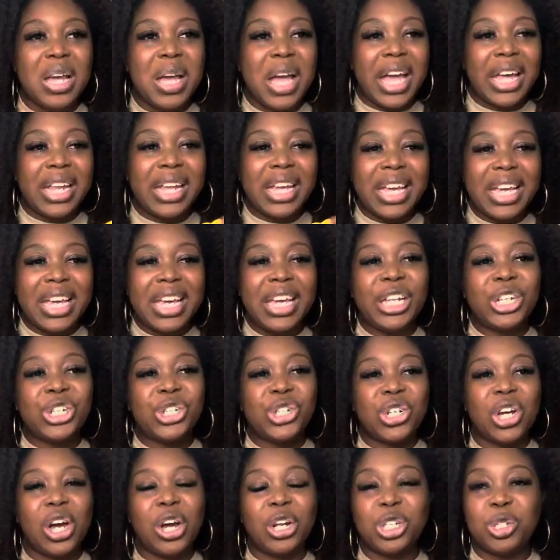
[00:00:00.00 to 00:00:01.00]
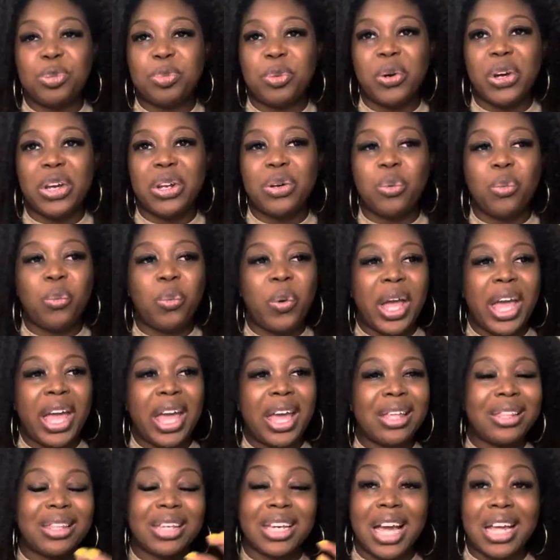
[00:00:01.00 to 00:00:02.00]
At each touch point
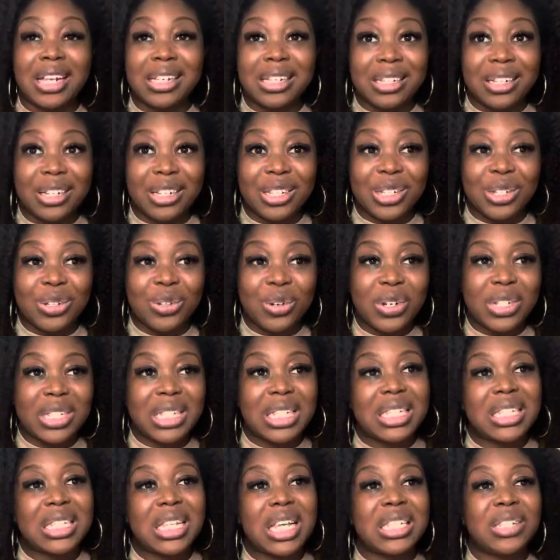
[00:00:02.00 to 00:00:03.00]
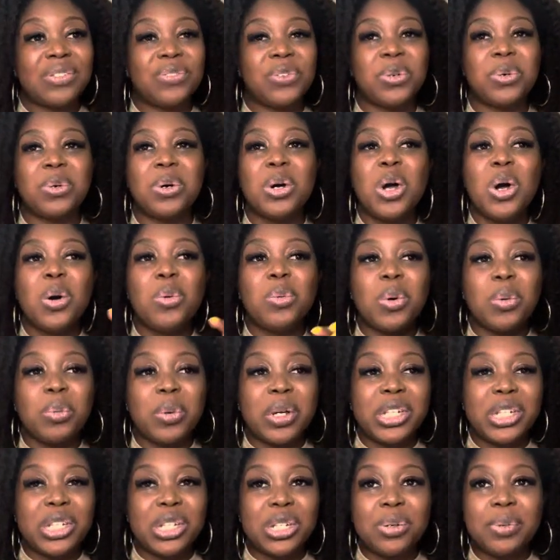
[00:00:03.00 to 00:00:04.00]
where the candidate is not successful, what we're
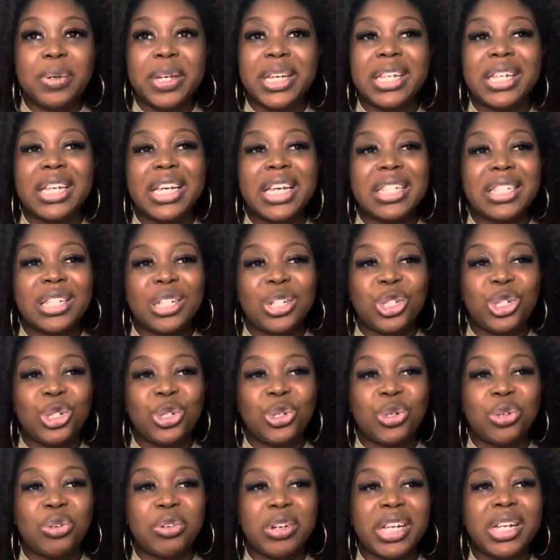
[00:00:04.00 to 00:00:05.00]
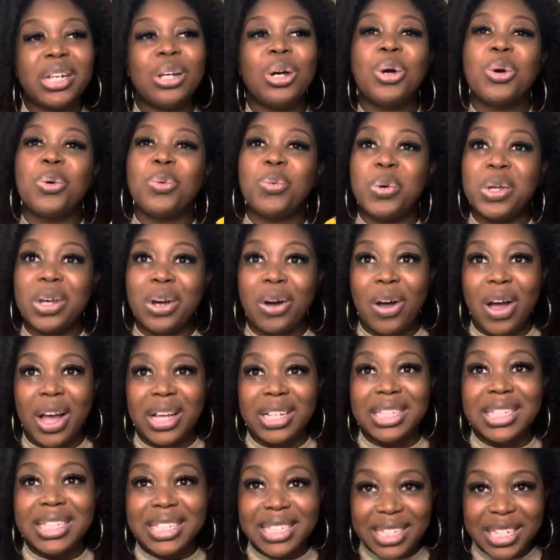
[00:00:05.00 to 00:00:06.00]
doing is ensuring we are
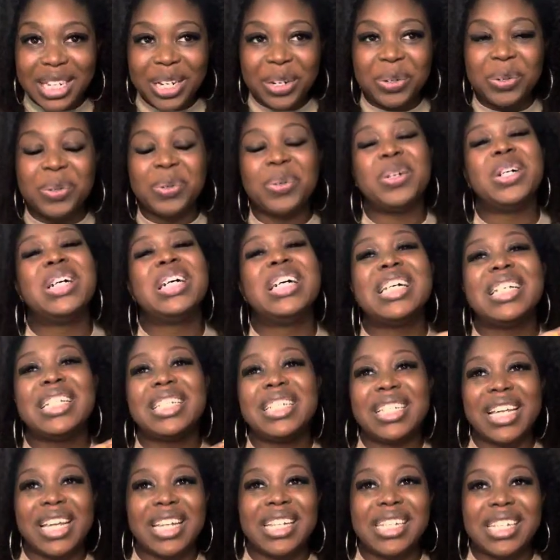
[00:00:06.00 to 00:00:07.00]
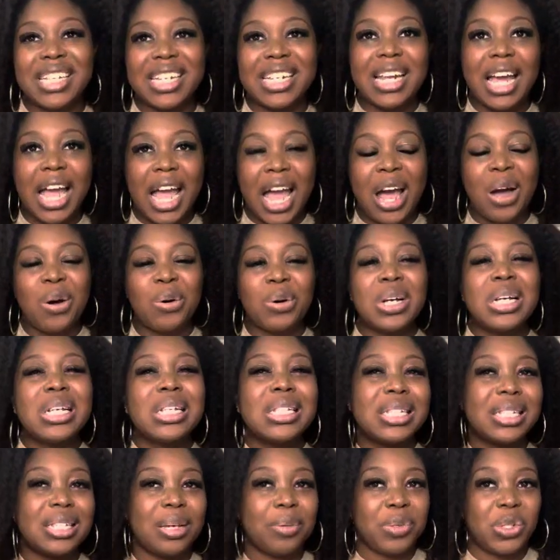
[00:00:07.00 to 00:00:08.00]
still sending out
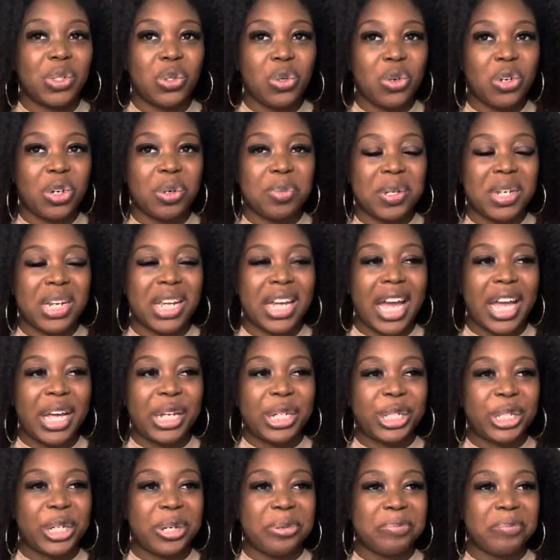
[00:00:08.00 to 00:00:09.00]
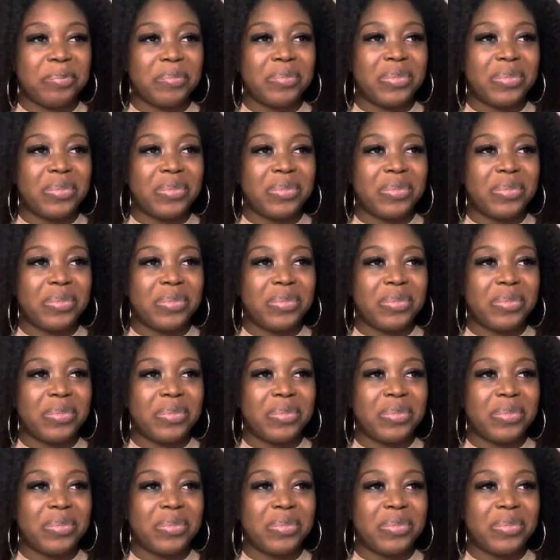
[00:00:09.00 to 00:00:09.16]
some sort of communication.